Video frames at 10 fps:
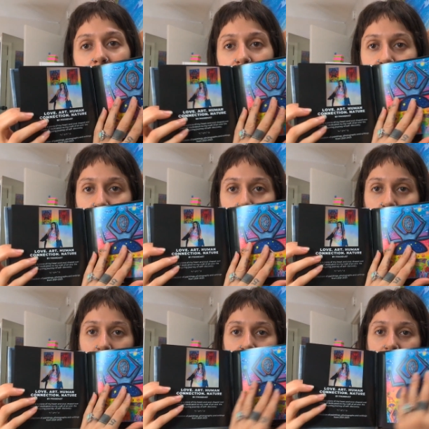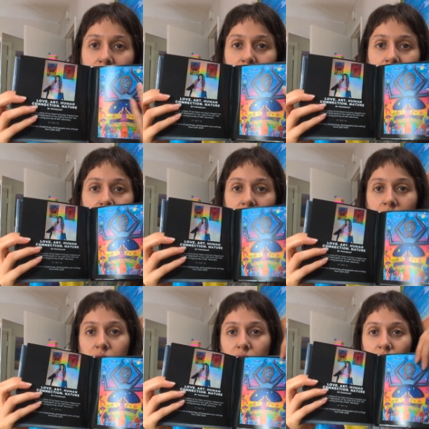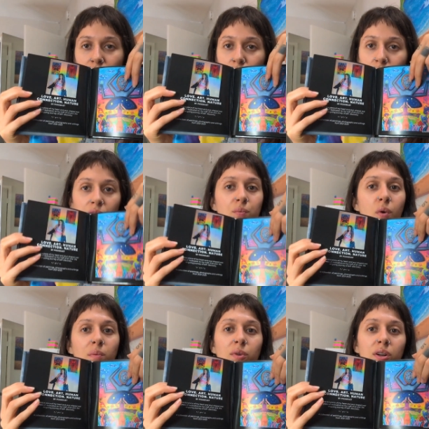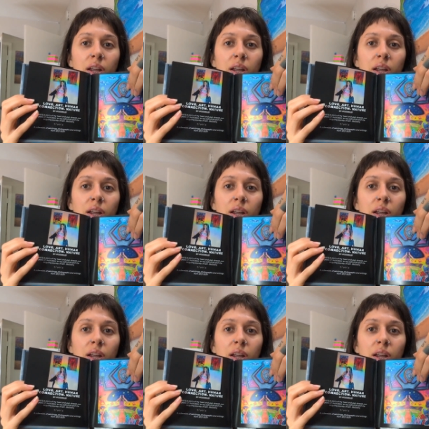I do have these for sale. Like if you did want one,